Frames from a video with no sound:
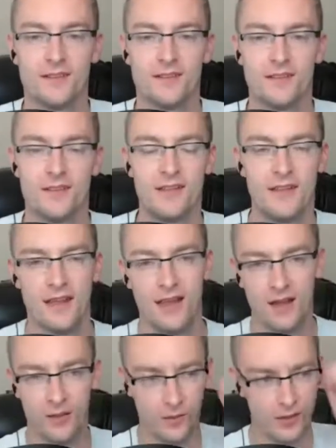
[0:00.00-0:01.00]

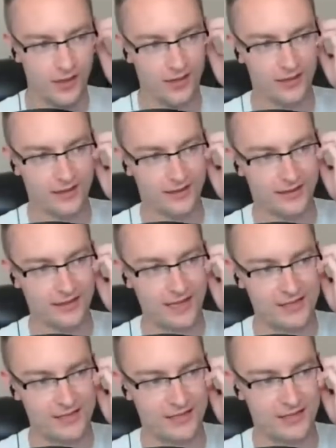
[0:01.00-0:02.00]
Yeah, well,
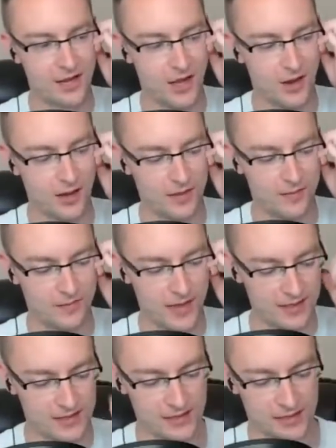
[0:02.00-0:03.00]
yes and no. I mean,
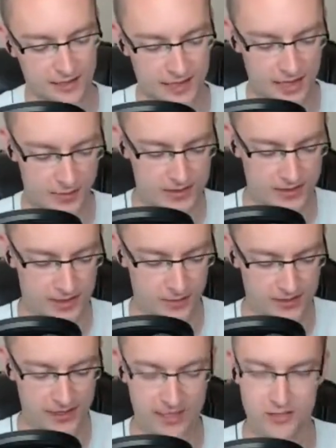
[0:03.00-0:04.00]
basically, it was
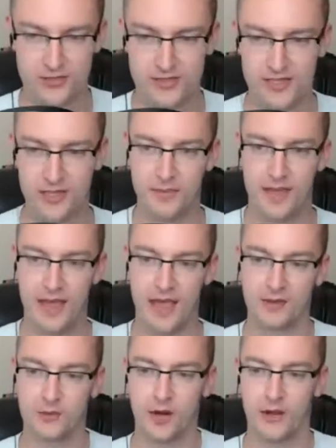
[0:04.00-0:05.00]
an interesting
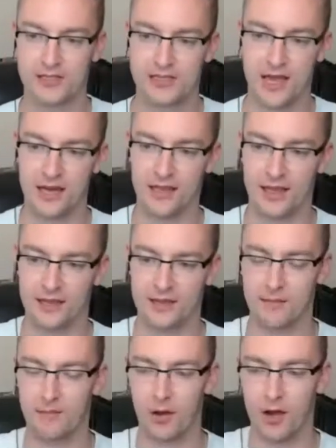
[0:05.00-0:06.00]
path where I was kind of like the
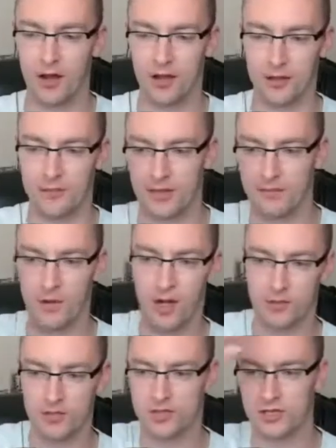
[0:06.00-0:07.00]
ball in a pinball
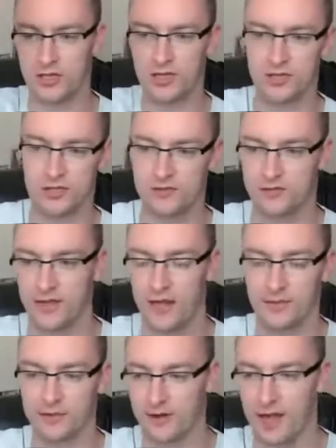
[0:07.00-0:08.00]
machine, just
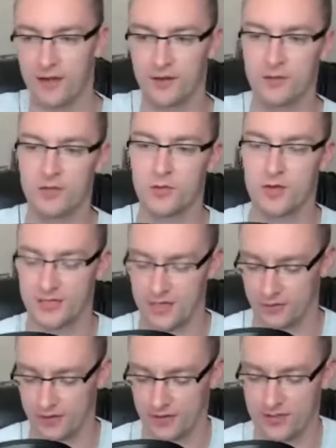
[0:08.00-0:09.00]
flopping around in between
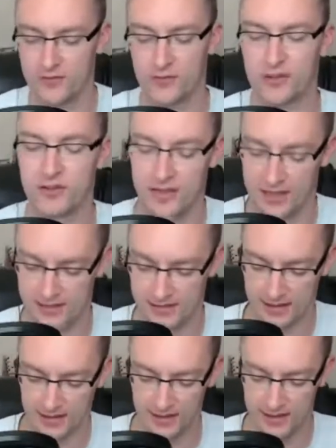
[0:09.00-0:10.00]
different things. And
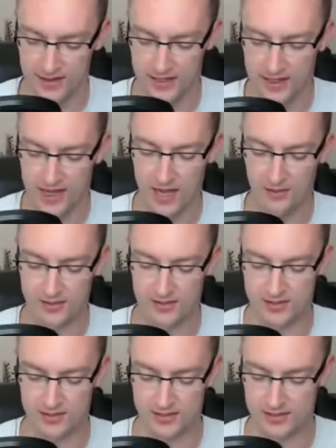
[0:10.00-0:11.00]
I
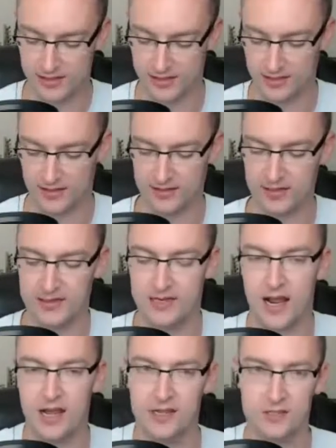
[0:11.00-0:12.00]
was in
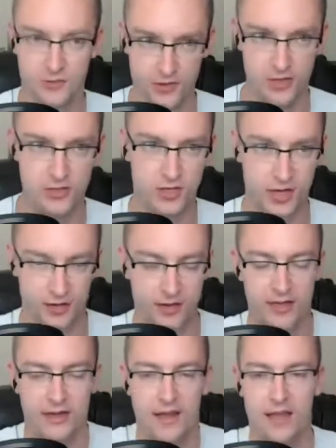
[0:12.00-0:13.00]
college for
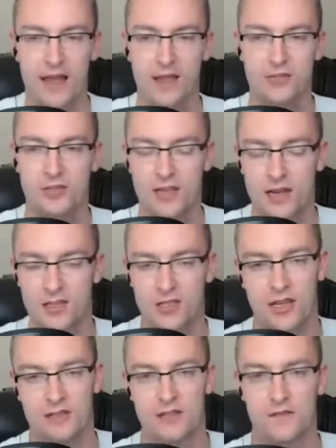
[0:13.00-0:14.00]
engineering, and I had actually got a
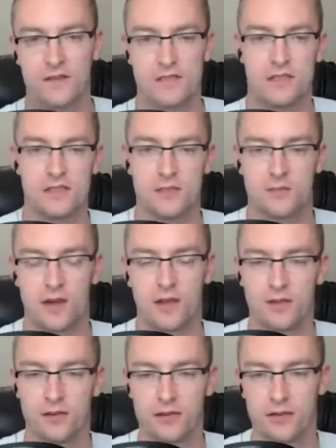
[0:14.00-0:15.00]
chance to visit some
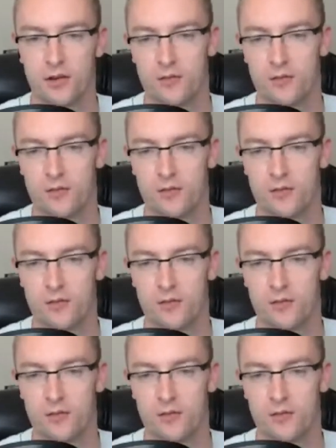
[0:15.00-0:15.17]
other